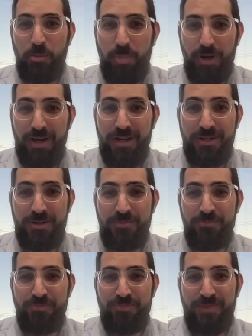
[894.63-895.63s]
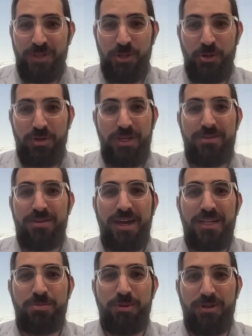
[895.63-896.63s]
But you don't get
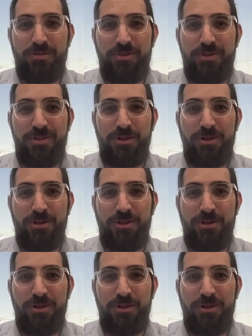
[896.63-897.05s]
tax benefits.